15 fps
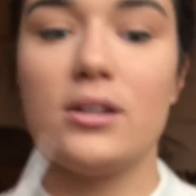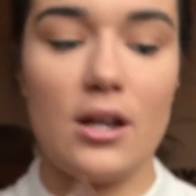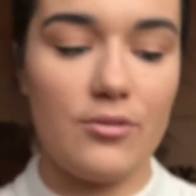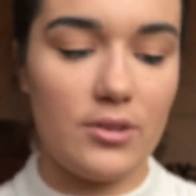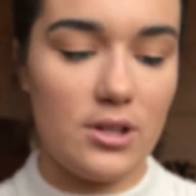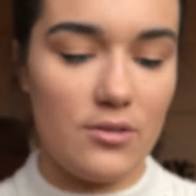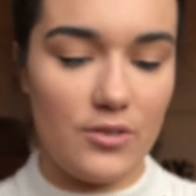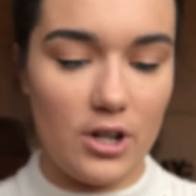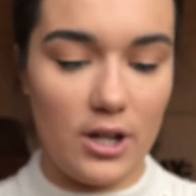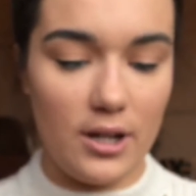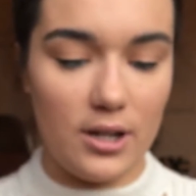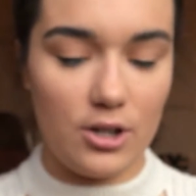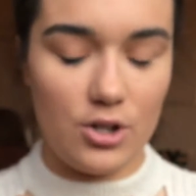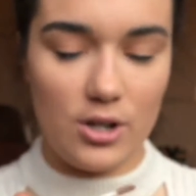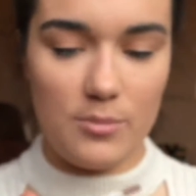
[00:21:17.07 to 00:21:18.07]
definitely a
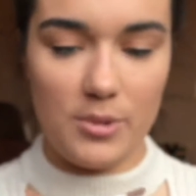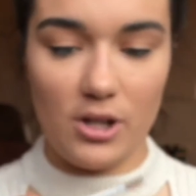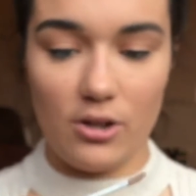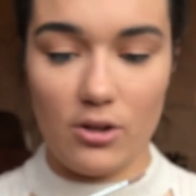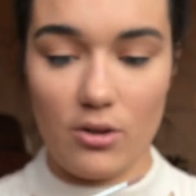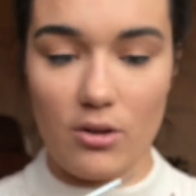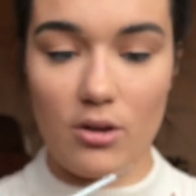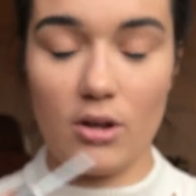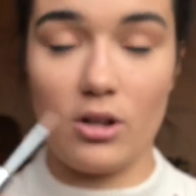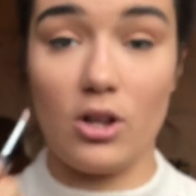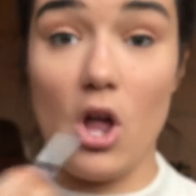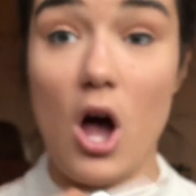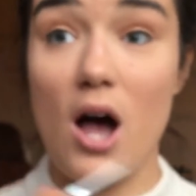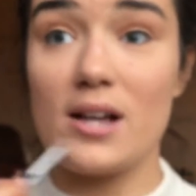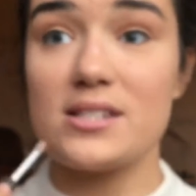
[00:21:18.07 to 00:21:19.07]
very creamy
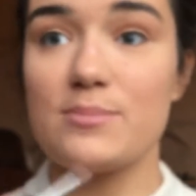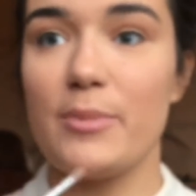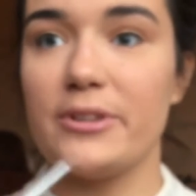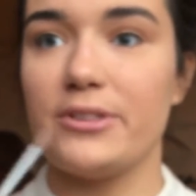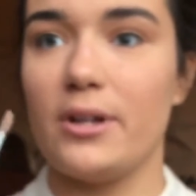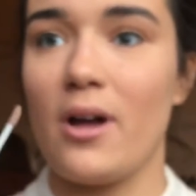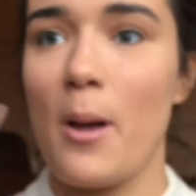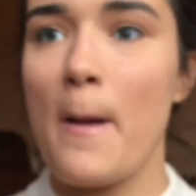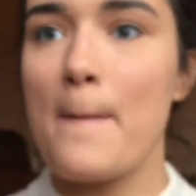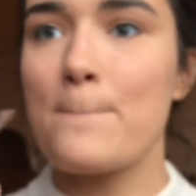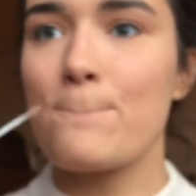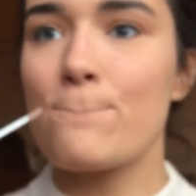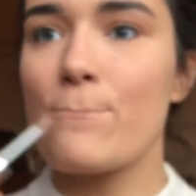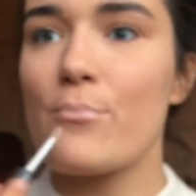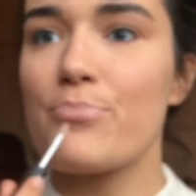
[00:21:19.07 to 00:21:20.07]
gloss, but the
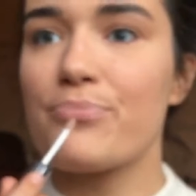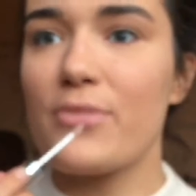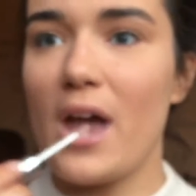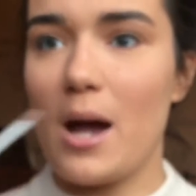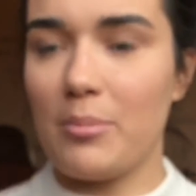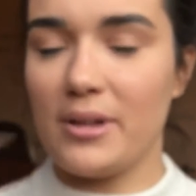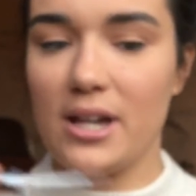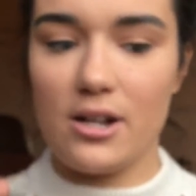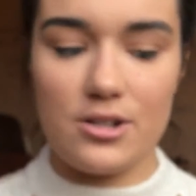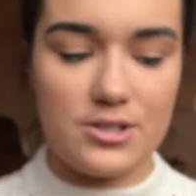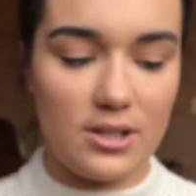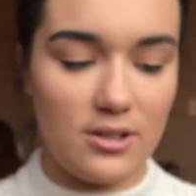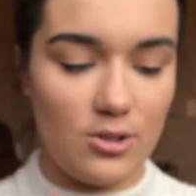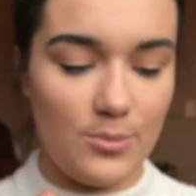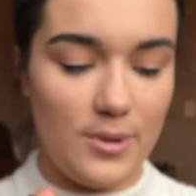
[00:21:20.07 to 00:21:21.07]
applicator is
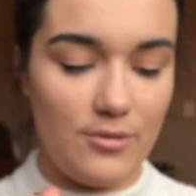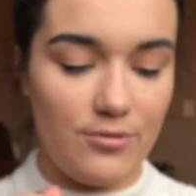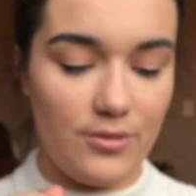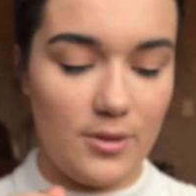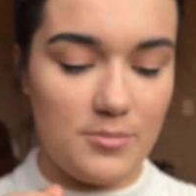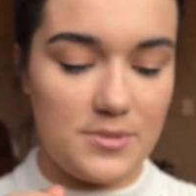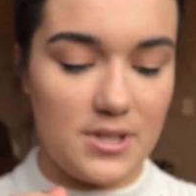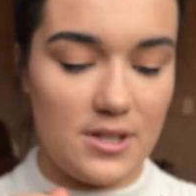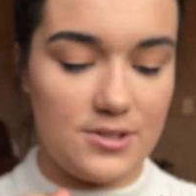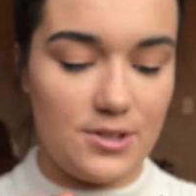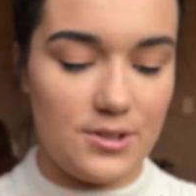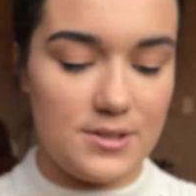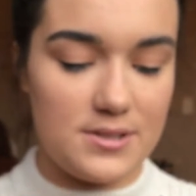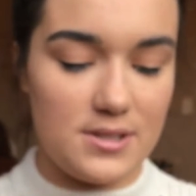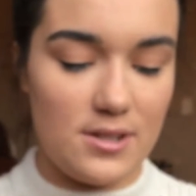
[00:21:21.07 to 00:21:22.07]
a little bit flimsy, as you
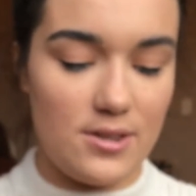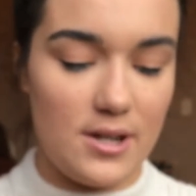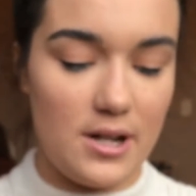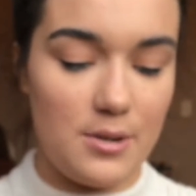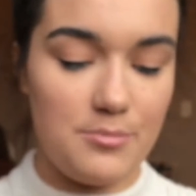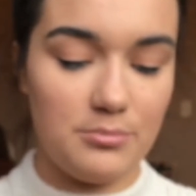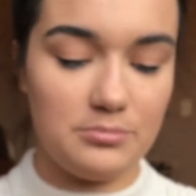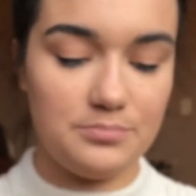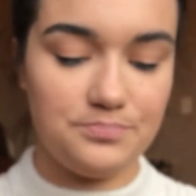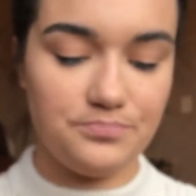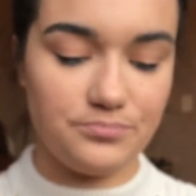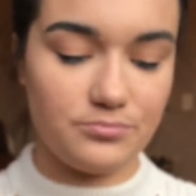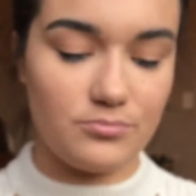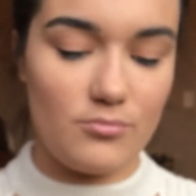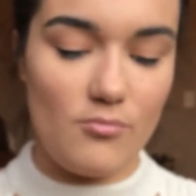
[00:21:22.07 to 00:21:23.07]
could see there.
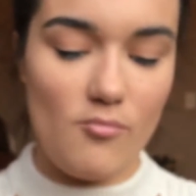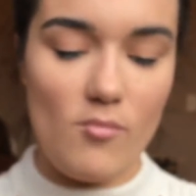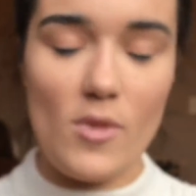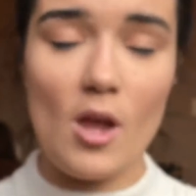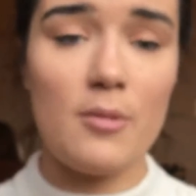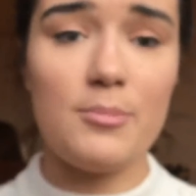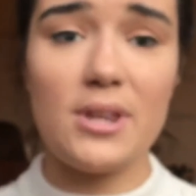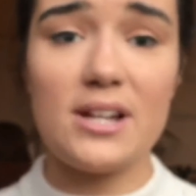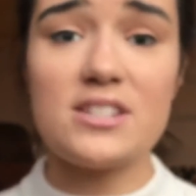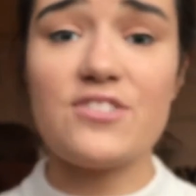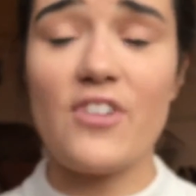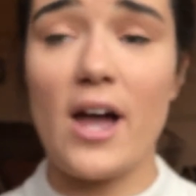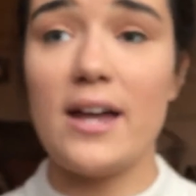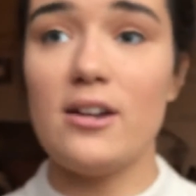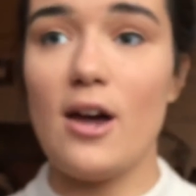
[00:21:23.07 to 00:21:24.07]
But that's
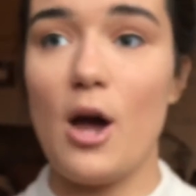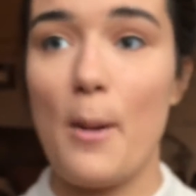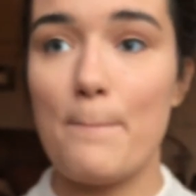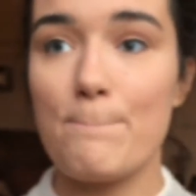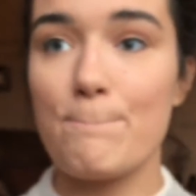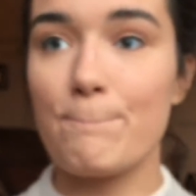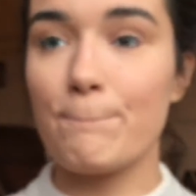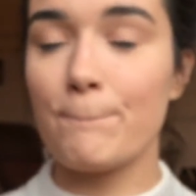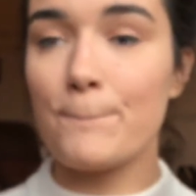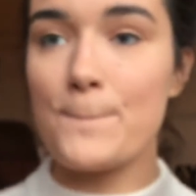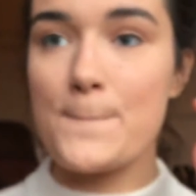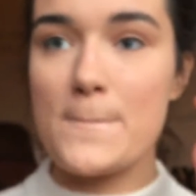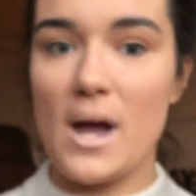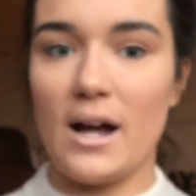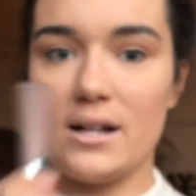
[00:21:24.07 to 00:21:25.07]
fine.
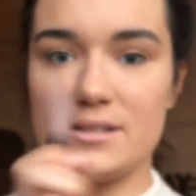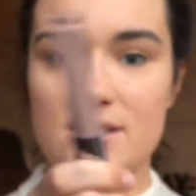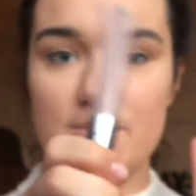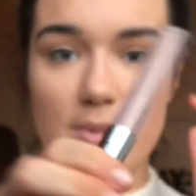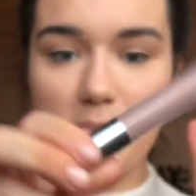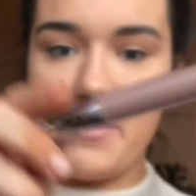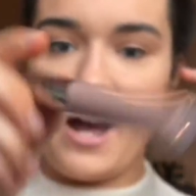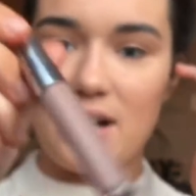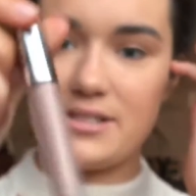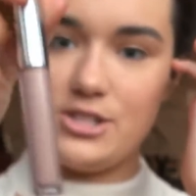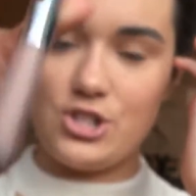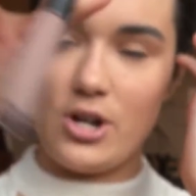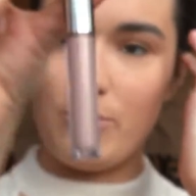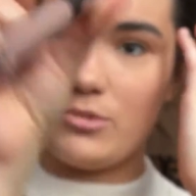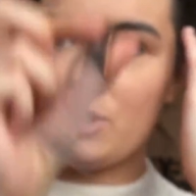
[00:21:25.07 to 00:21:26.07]
I got this in my
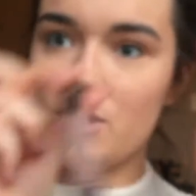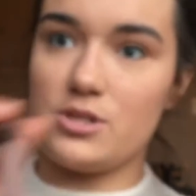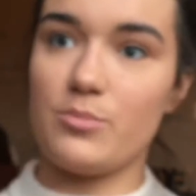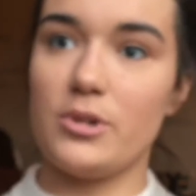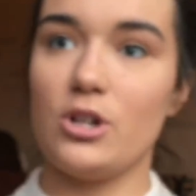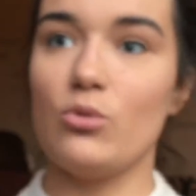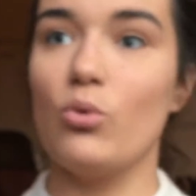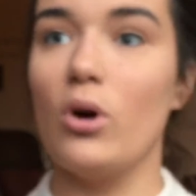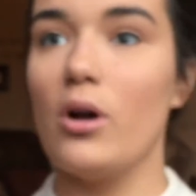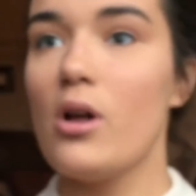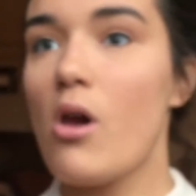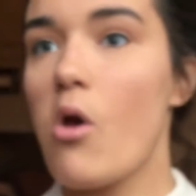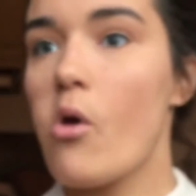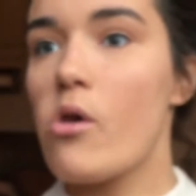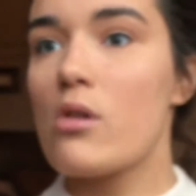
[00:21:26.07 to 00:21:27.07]
boxy charm, which is pretty cool.
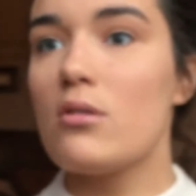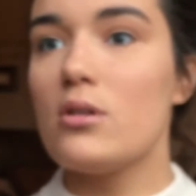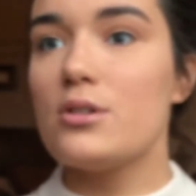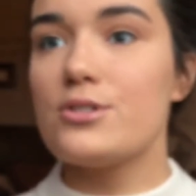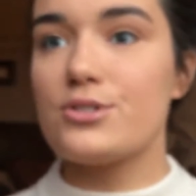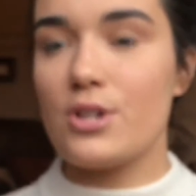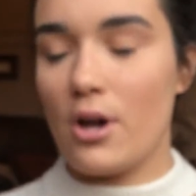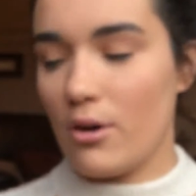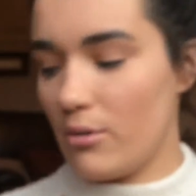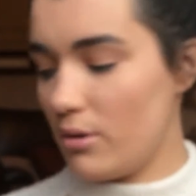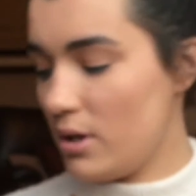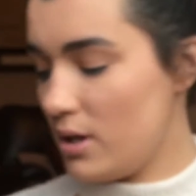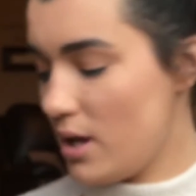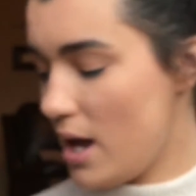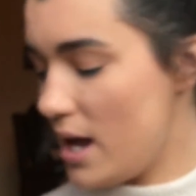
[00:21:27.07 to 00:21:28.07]

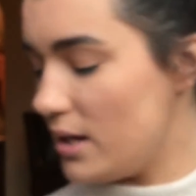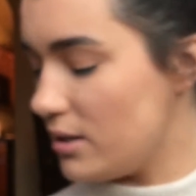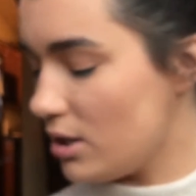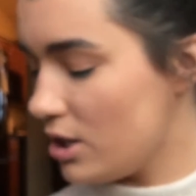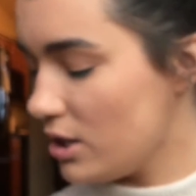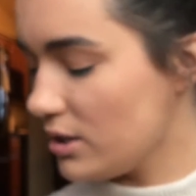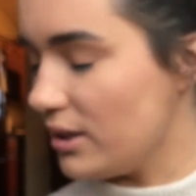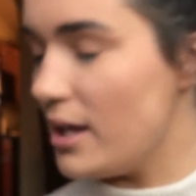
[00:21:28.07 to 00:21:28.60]
So, and her